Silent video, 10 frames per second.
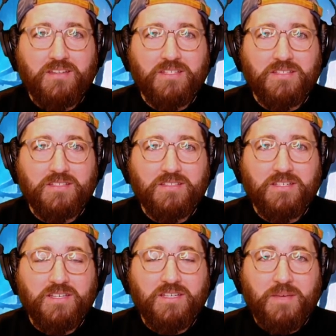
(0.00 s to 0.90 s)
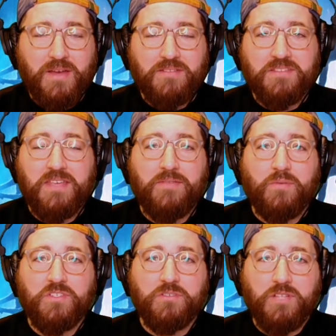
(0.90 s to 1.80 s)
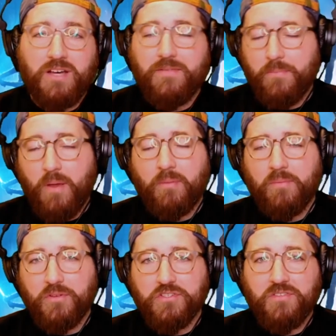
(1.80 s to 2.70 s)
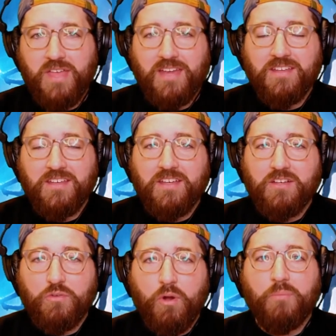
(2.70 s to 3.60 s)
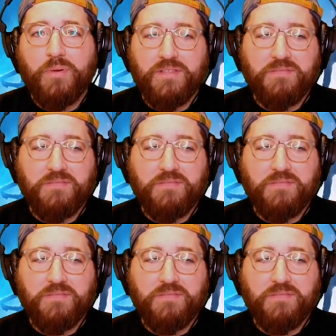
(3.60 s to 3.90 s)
It's about saving what you love. I probably butchered that quote, but